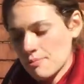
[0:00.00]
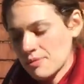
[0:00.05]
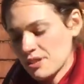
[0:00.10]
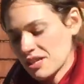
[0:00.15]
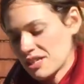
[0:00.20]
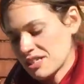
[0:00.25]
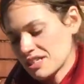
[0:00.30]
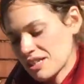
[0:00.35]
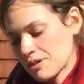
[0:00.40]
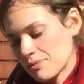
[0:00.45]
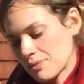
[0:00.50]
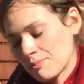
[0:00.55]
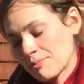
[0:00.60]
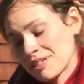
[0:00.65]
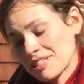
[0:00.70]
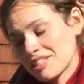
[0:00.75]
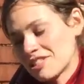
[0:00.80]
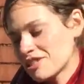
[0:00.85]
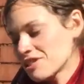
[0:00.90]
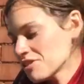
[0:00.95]
things that we
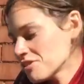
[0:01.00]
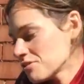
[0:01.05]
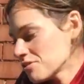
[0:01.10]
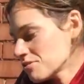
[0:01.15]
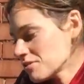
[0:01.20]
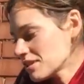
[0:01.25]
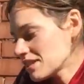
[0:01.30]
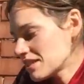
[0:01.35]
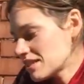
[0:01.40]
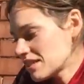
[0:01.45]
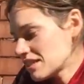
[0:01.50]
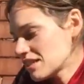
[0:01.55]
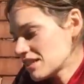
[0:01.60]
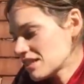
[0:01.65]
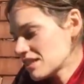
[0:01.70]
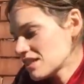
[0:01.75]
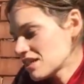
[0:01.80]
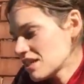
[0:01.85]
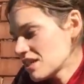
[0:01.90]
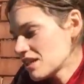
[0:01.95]
must do
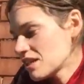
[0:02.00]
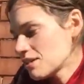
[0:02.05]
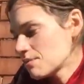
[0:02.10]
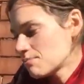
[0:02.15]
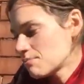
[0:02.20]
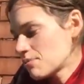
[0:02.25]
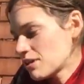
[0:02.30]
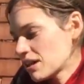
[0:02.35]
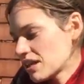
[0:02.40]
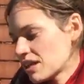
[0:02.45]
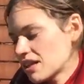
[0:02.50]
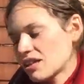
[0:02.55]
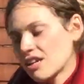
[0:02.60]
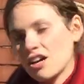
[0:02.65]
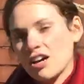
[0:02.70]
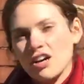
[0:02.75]
is bring in